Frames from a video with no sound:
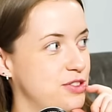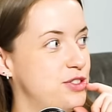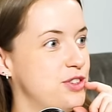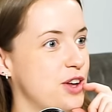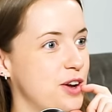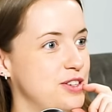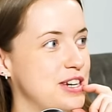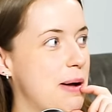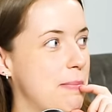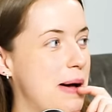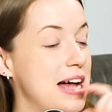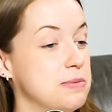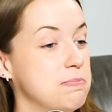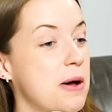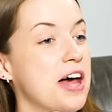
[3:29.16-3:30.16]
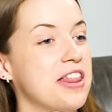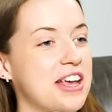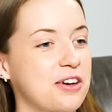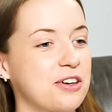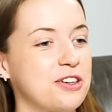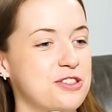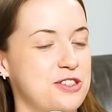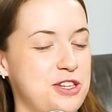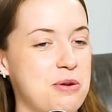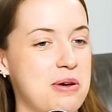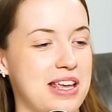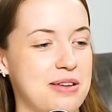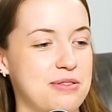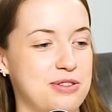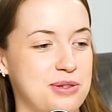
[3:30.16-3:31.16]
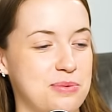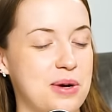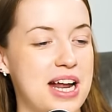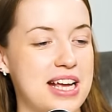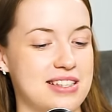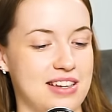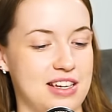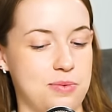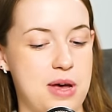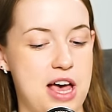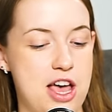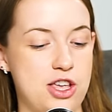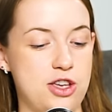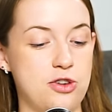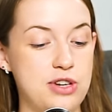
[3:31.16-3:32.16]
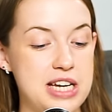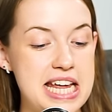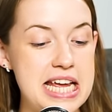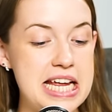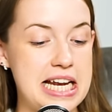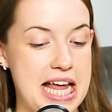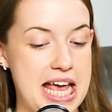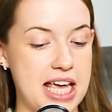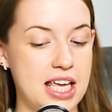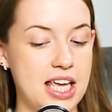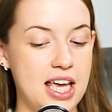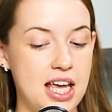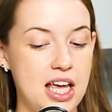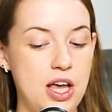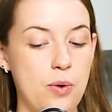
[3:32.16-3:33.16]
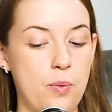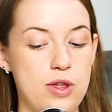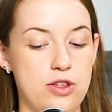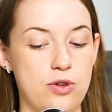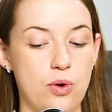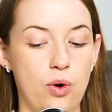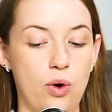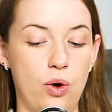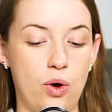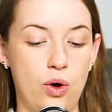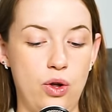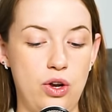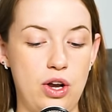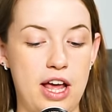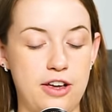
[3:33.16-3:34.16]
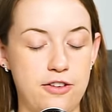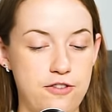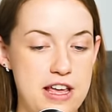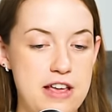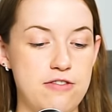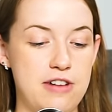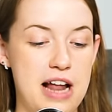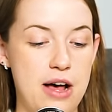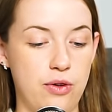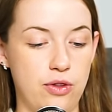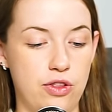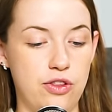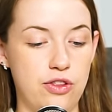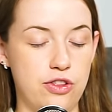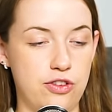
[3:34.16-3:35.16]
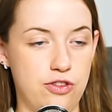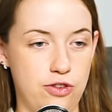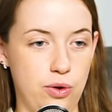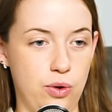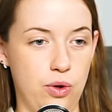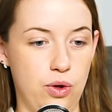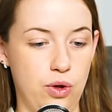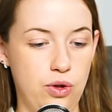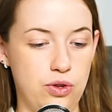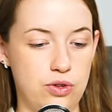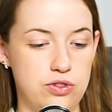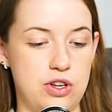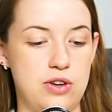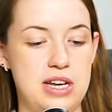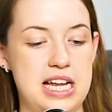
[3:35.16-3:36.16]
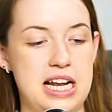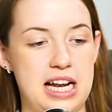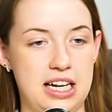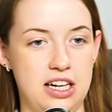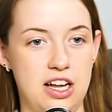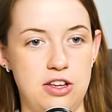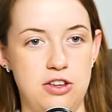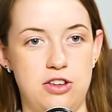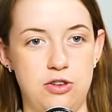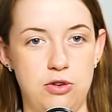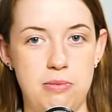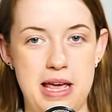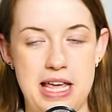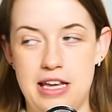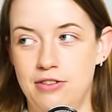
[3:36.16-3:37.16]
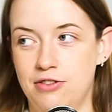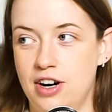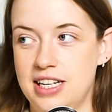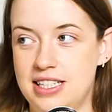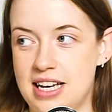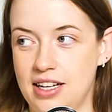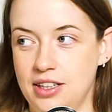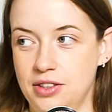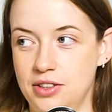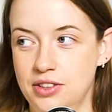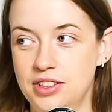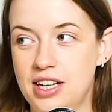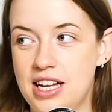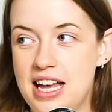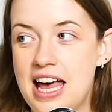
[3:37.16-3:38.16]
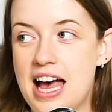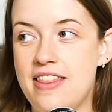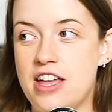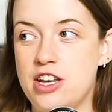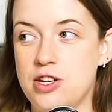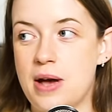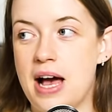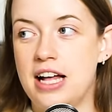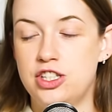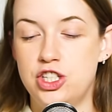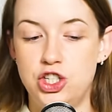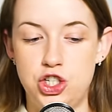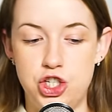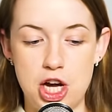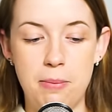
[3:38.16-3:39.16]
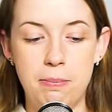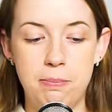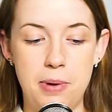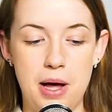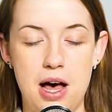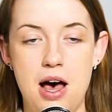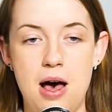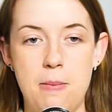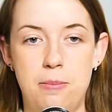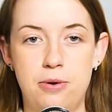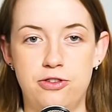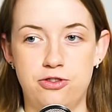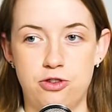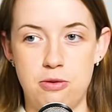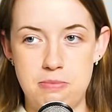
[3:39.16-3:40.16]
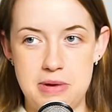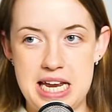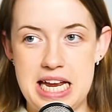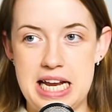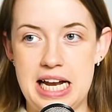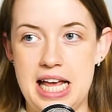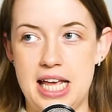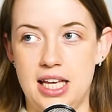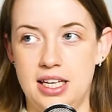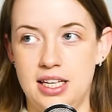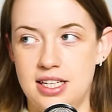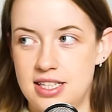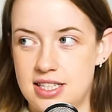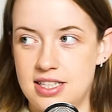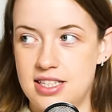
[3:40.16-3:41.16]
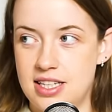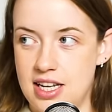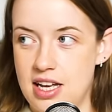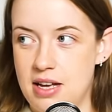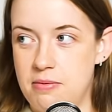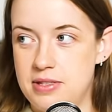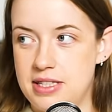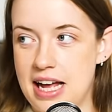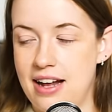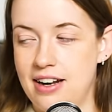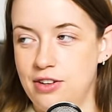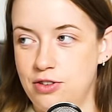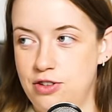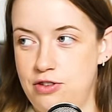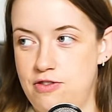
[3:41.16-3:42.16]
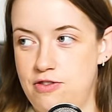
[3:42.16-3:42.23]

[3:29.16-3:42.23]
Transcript: so jam-packed. But they got us doing, it was this one exercise where you're kneeling with your like feet flat on the floor. So kneeling like you're making a right angle. And then you had to jump up from kneeling to standing on your